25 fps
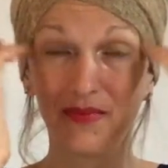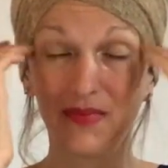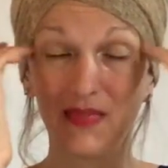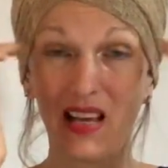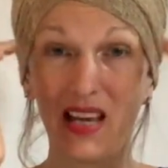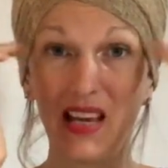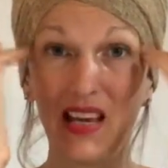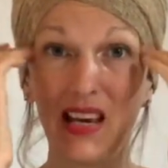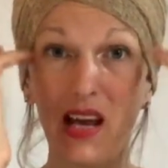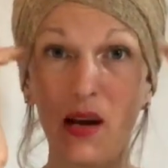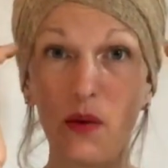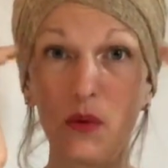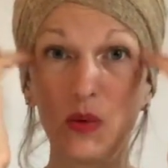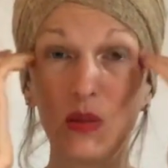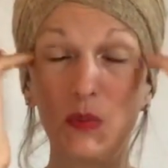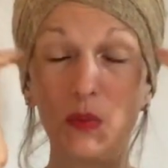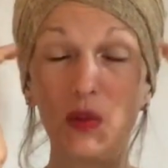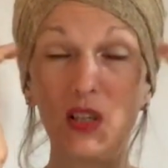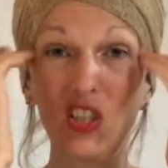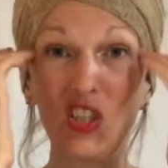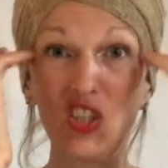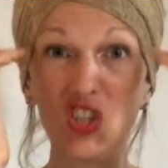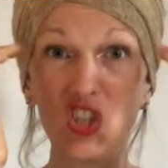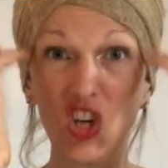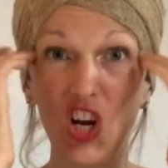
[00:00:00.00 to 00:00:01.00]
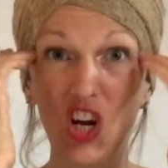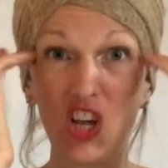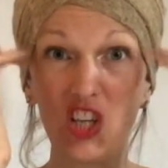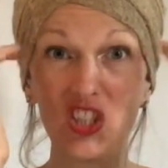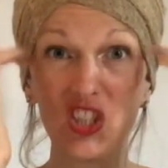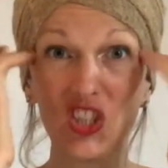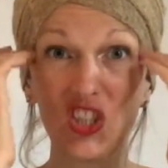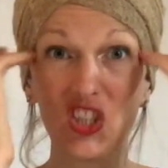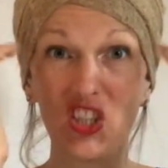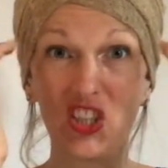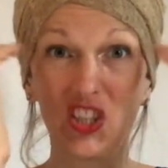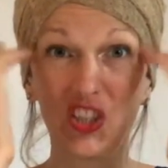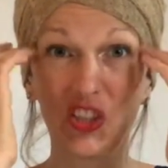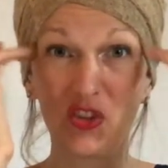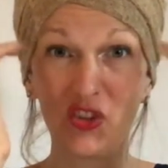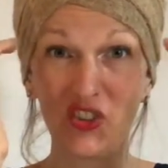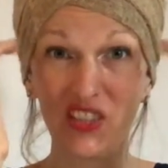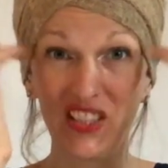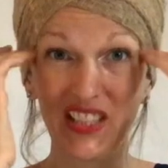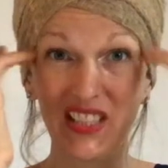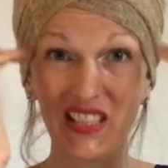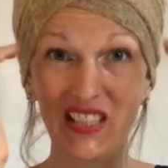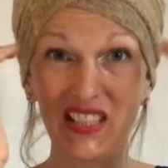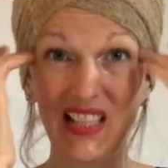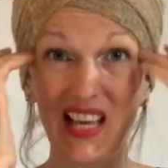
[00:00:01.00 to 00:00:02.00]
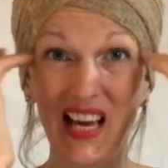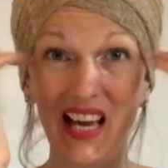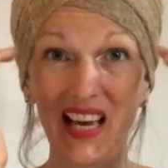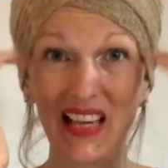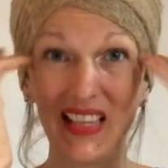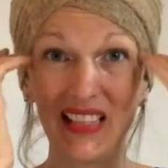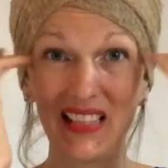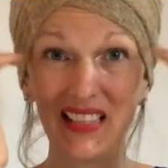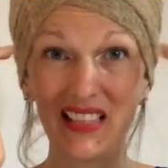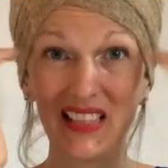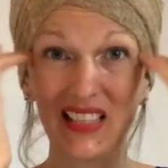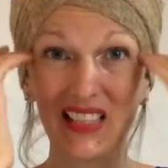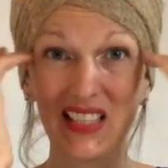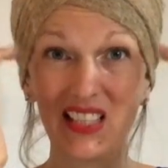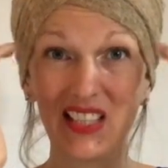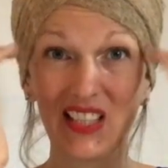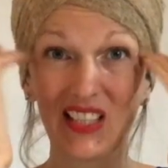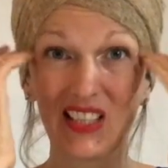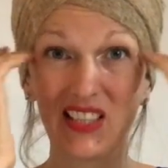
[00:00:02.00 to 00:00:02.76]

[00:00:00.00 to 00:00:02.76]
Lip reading: And I was being judged and criticized.